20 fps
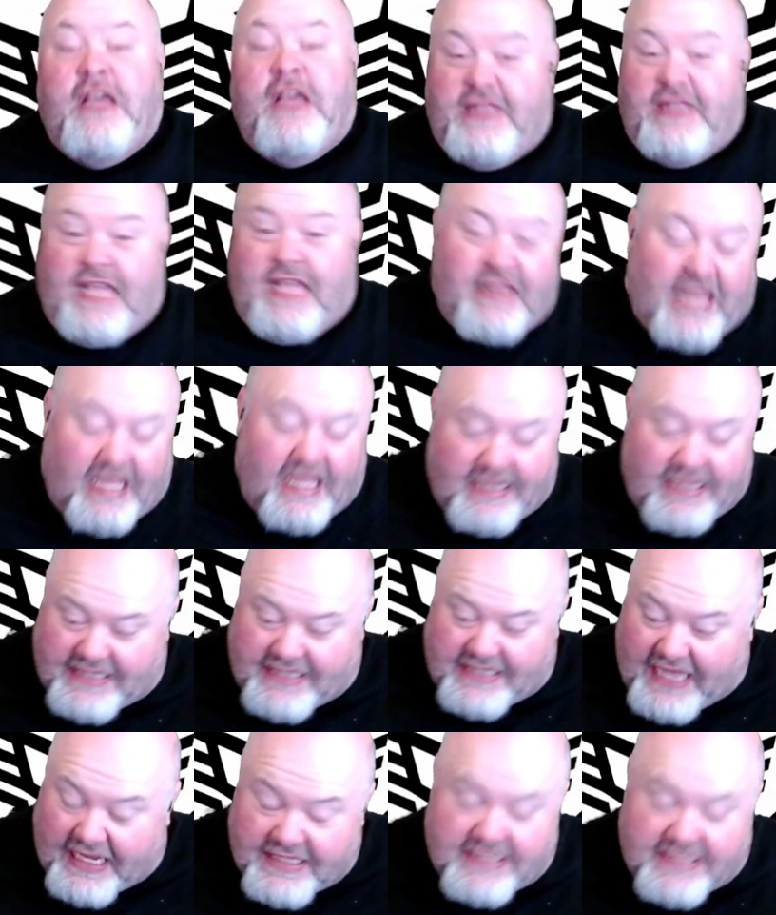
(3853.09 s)
That that
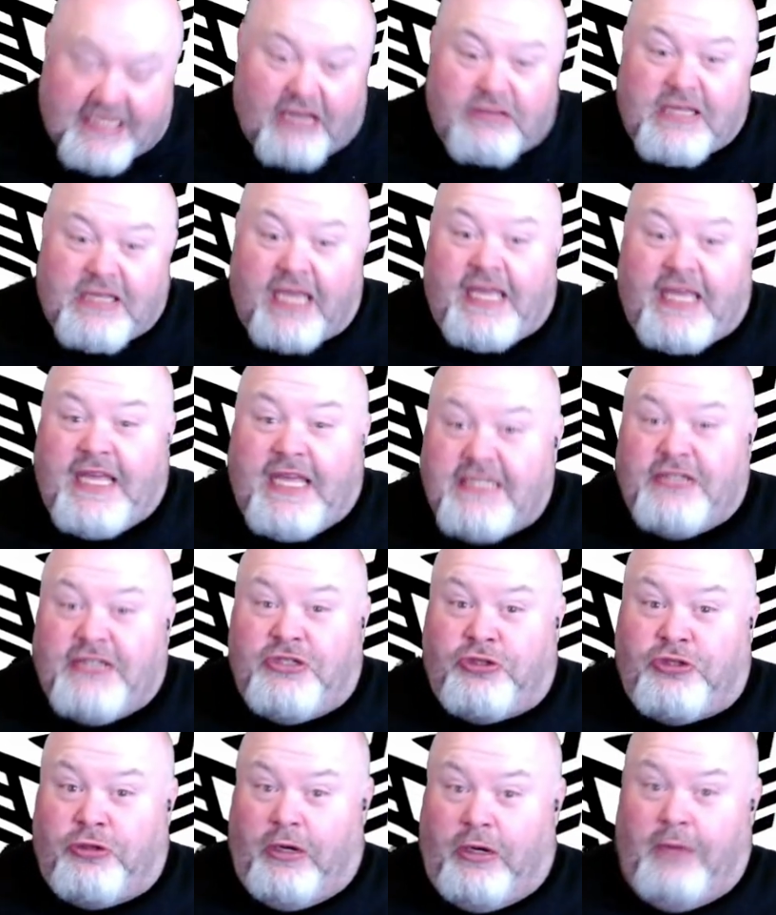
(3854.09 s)
that sounds like he's in
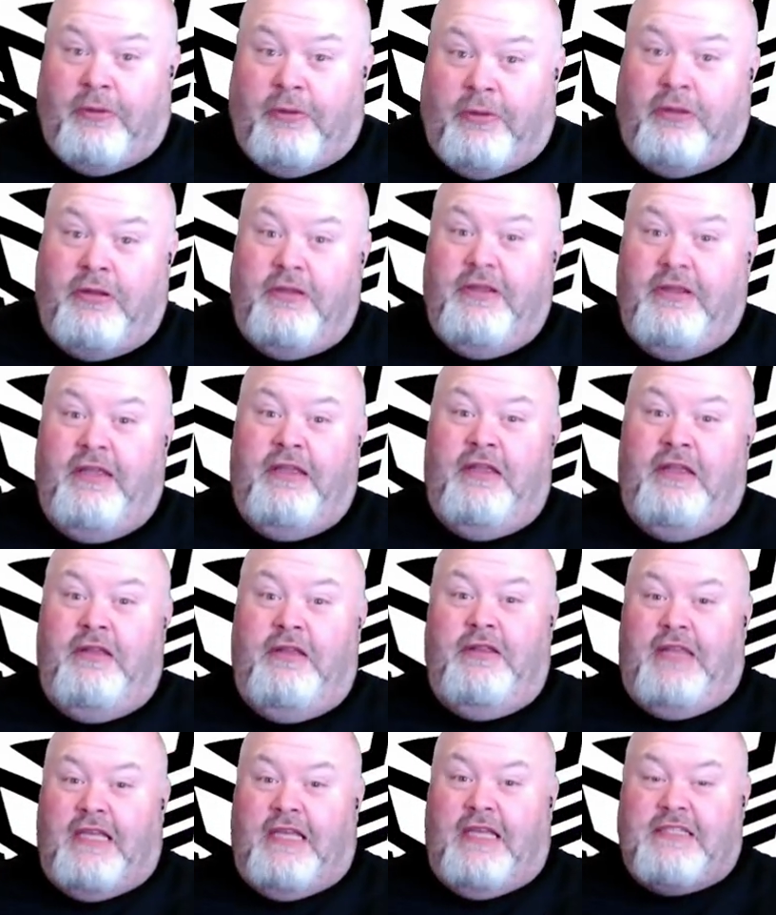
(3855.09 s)
trouble.
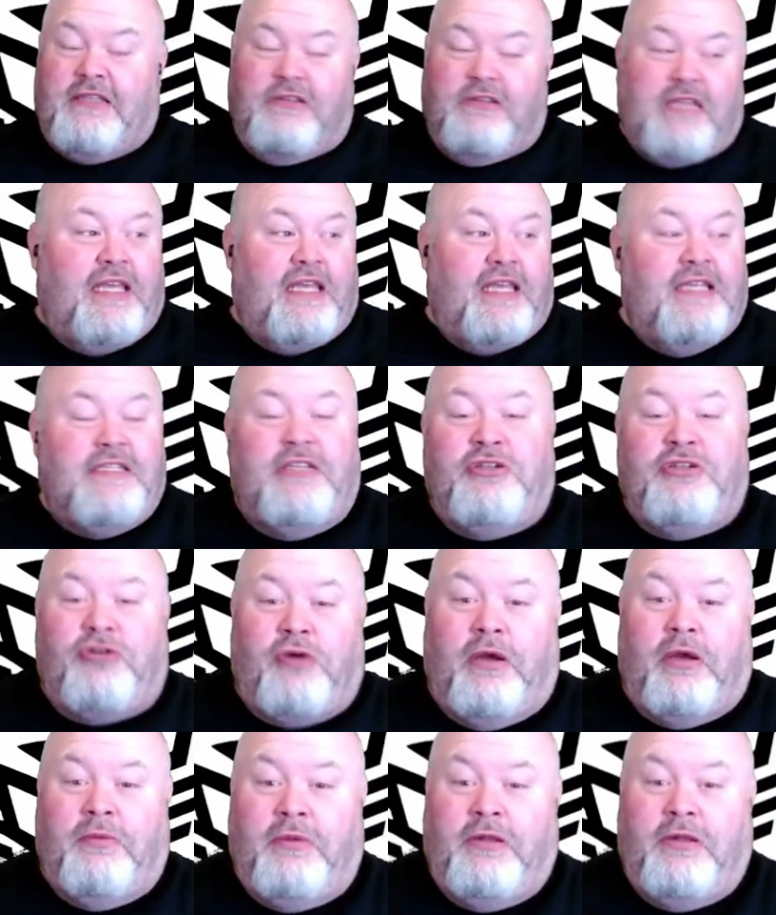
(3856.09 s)
That sounds like he's in
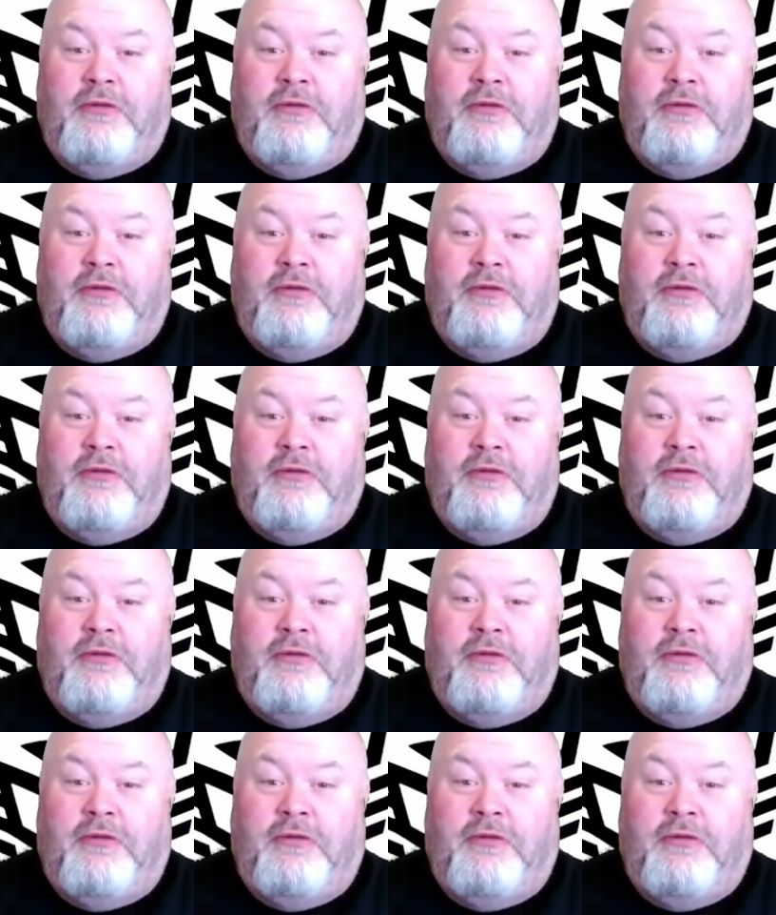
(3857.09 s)
trouble